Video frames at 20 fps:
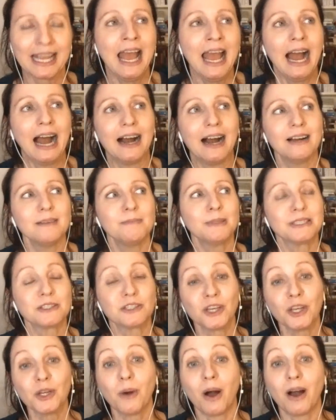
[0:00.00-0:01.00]
Uh, but
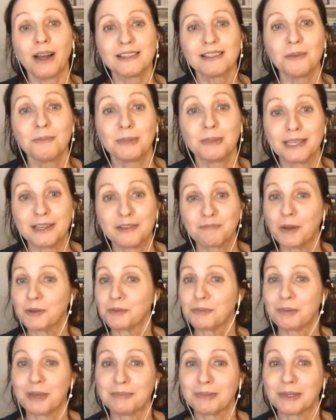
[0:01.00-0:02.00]
two, I don't believe most
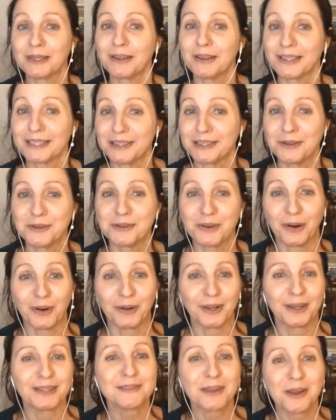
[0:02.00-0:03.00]
people are like you, Grant.
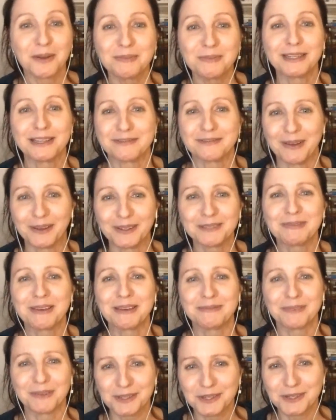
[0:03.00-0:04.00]
I don't believe most
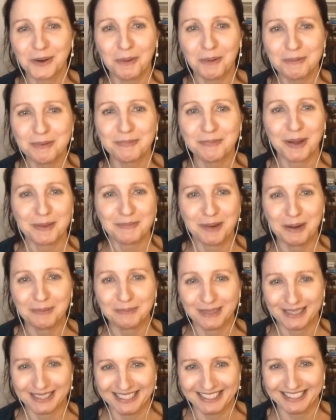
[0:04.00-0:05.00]
people shop by publisher.